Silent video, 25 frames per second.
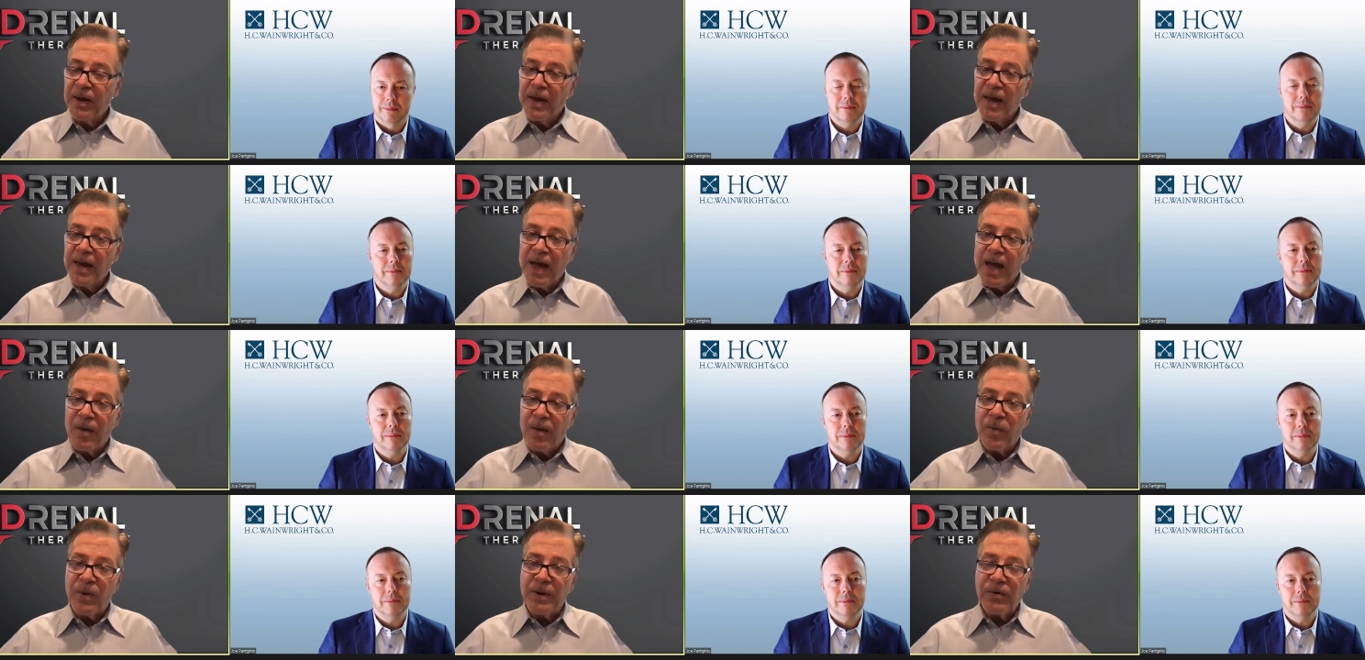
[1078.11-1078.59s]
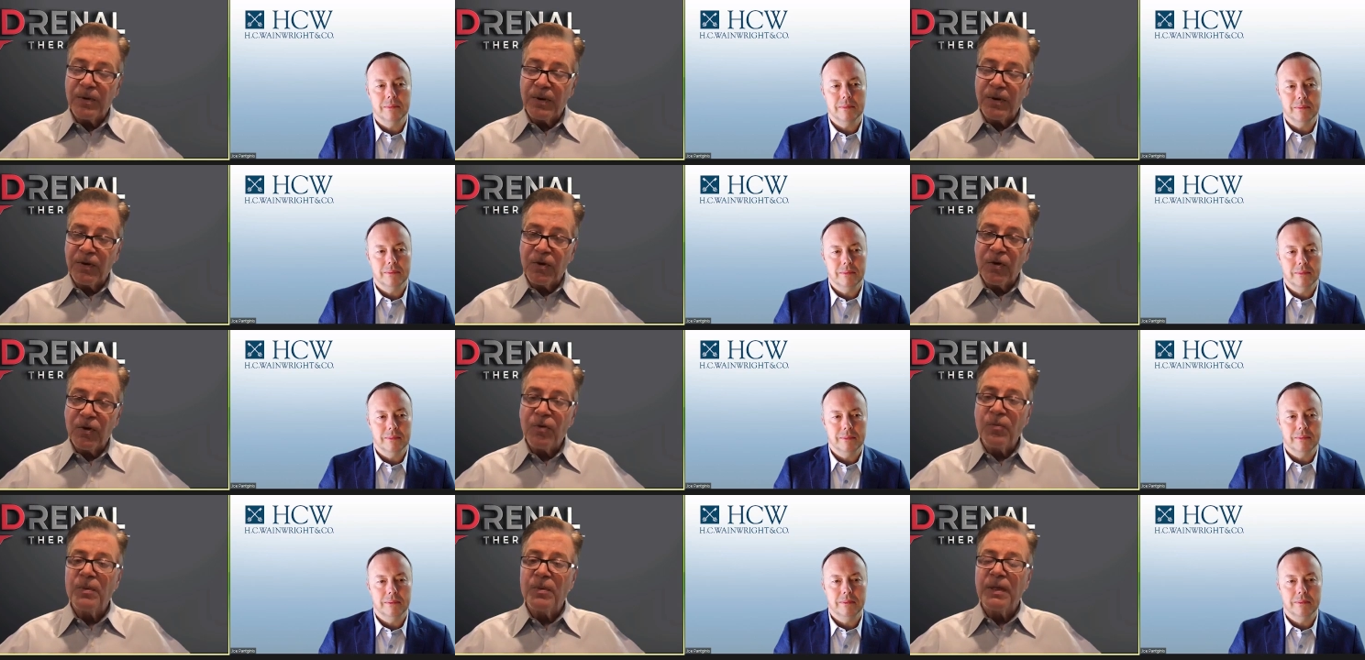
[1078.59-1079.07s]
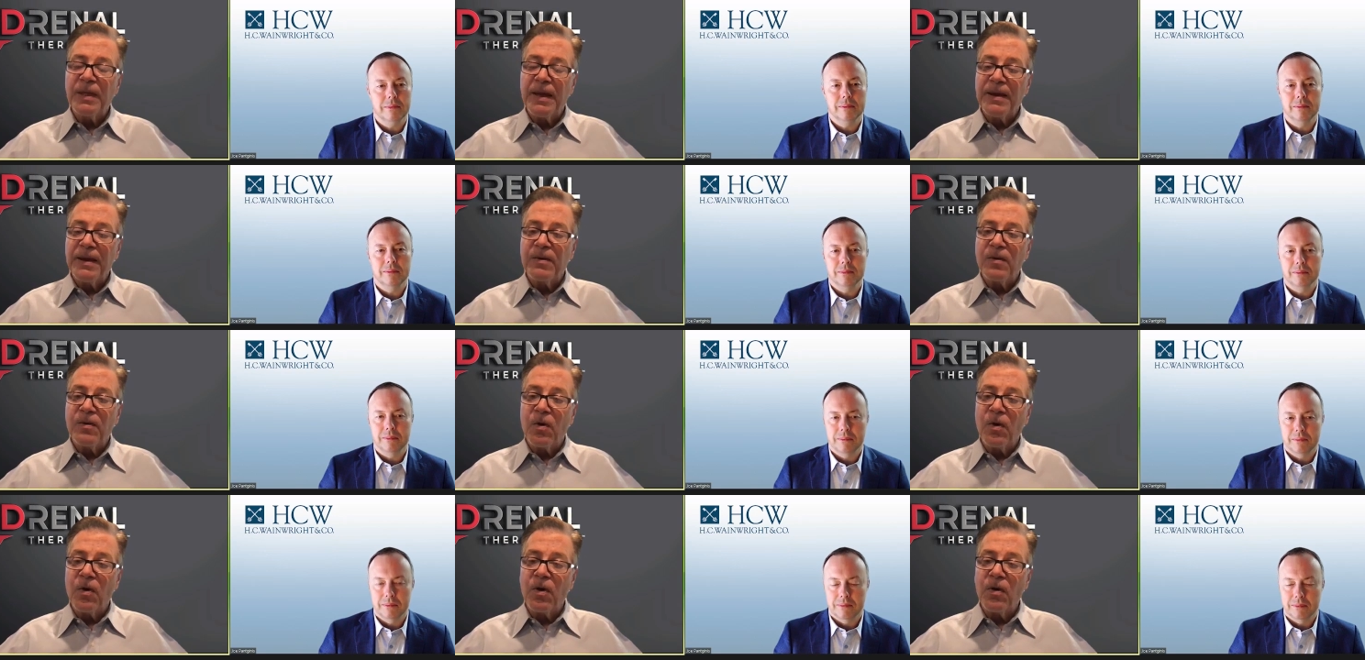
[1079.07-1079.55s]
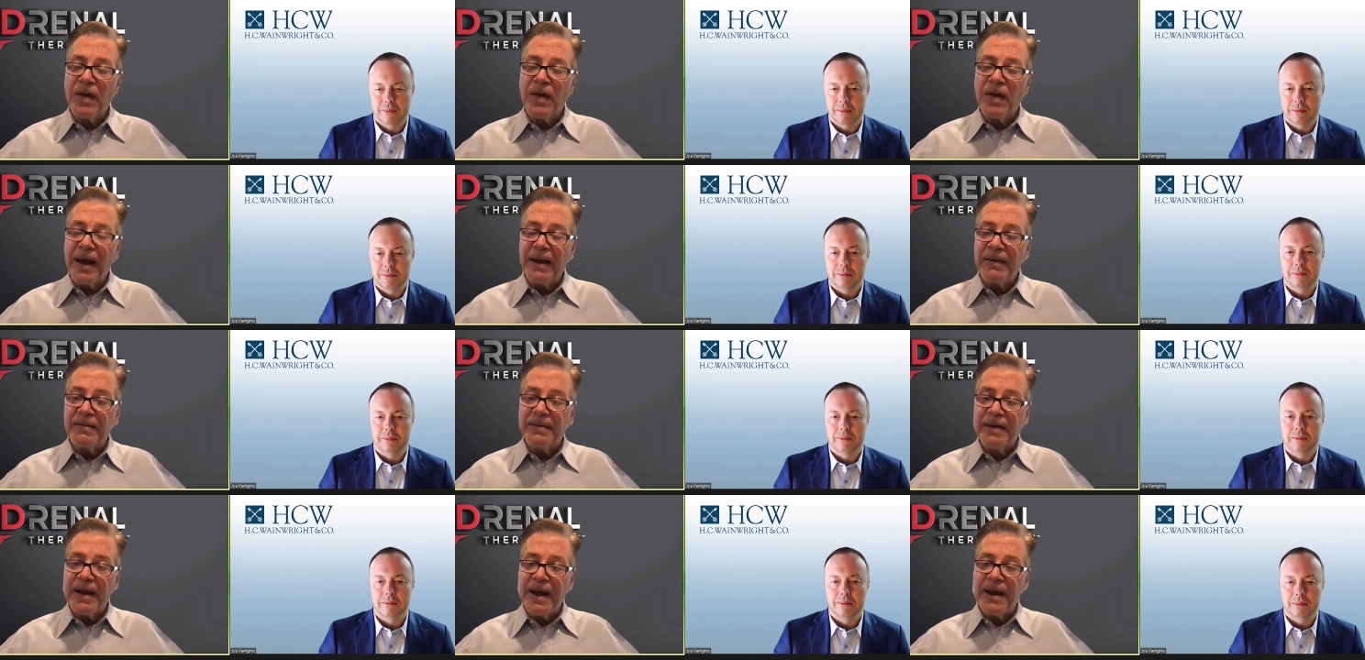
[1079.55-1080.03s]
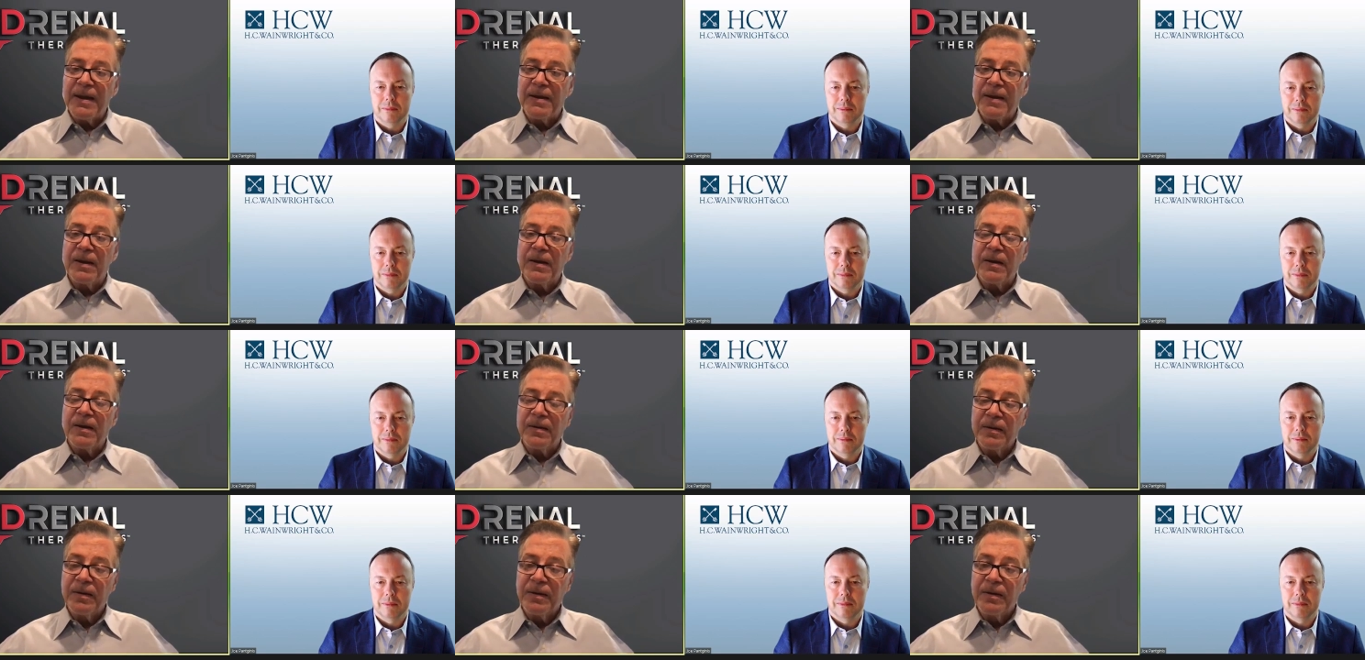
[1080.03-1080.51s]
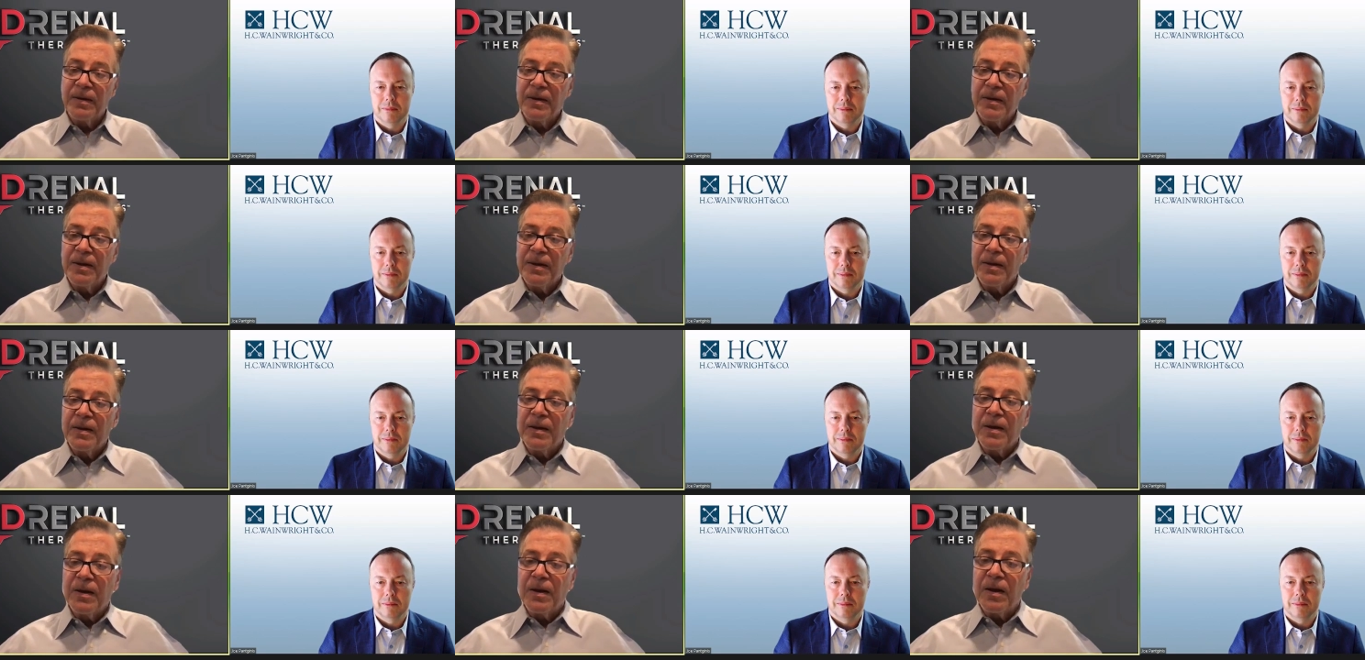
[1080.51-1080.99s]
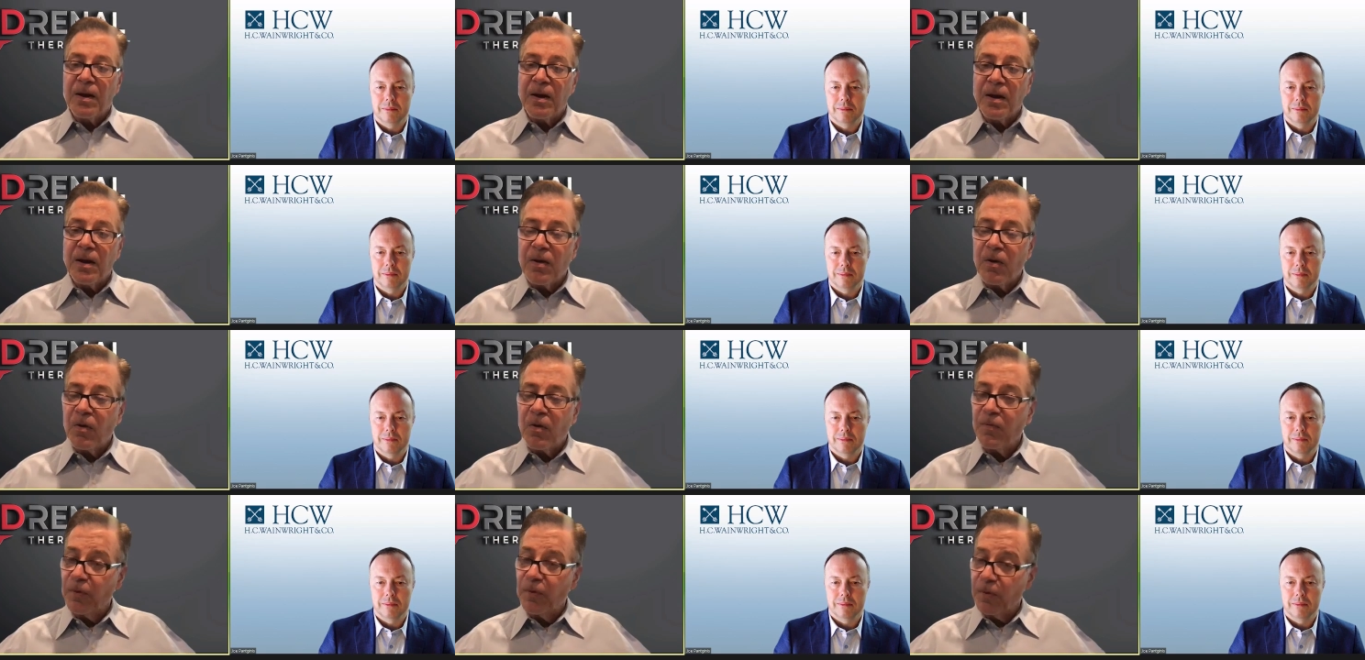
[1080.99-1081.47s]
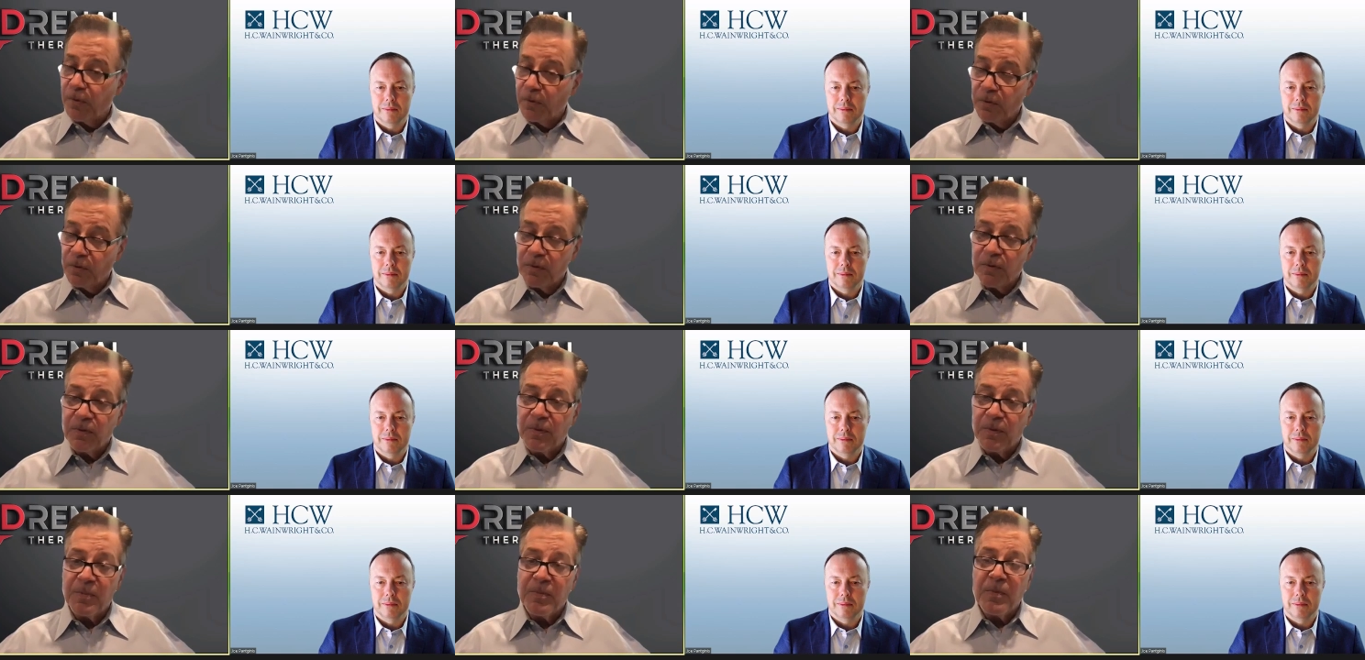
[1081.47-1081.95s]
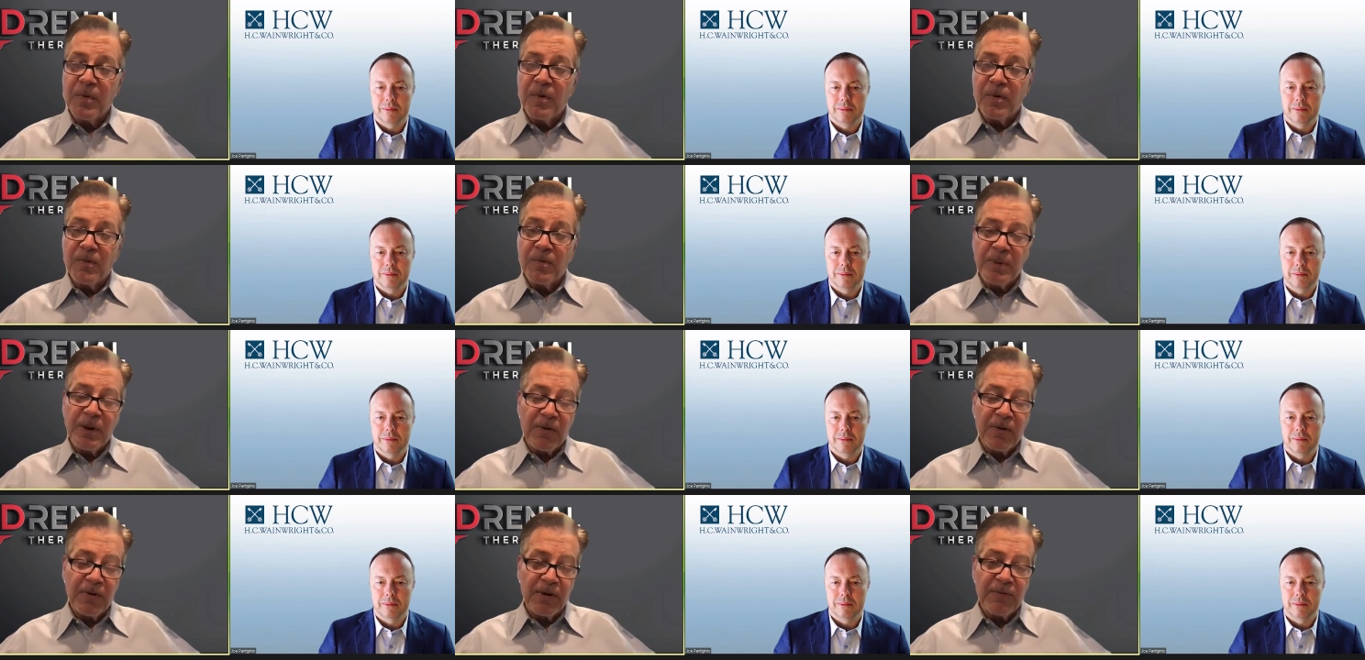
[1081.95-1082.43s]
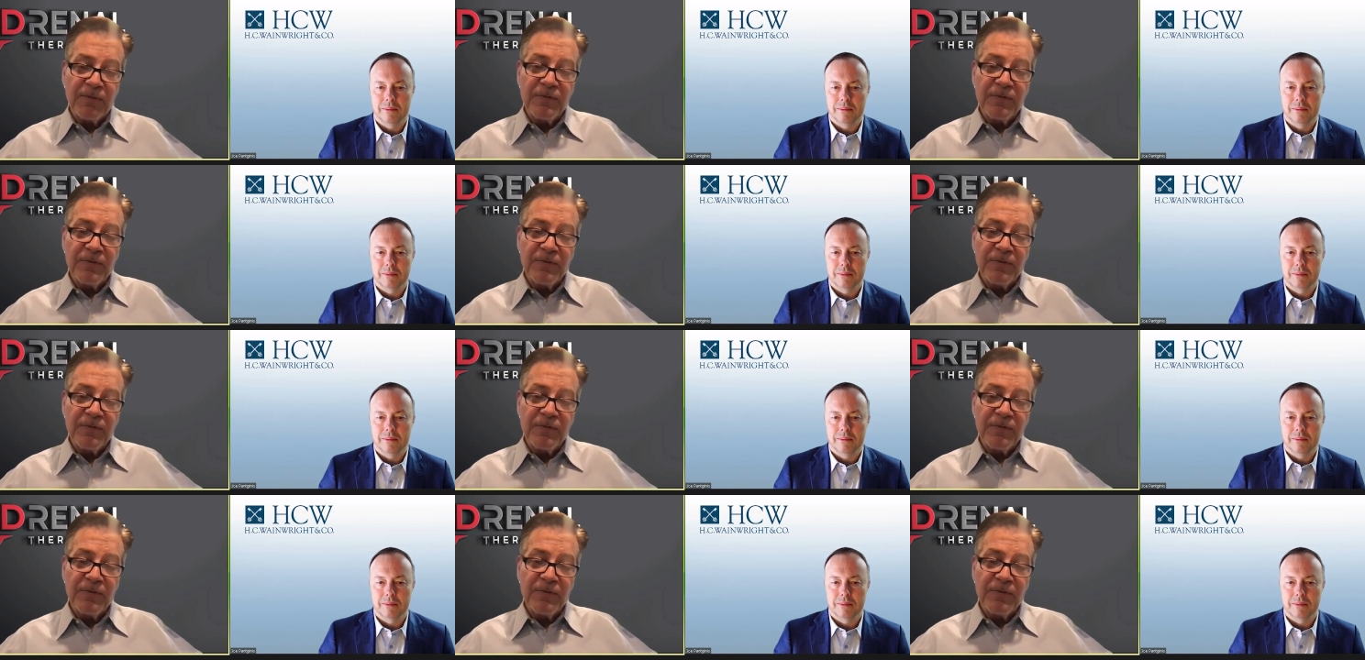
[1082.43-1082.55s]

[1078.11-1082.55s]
Speaker 1: And when you accumulate all that data over the, a period of